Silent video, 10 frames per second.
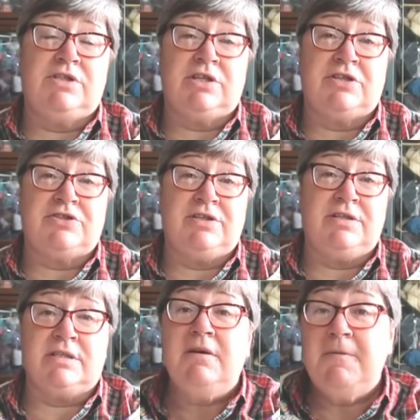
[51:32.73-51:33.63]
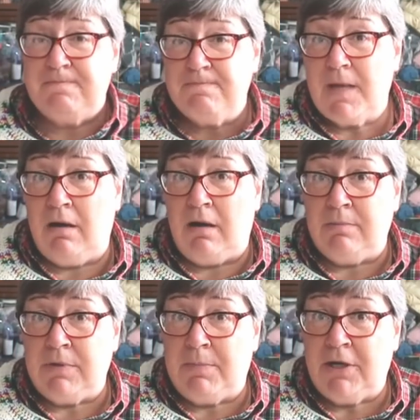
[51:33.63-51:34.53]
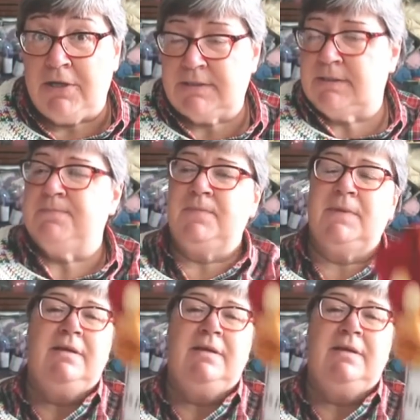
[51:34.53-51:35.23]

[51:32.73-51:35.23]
suggestions, I'm your person.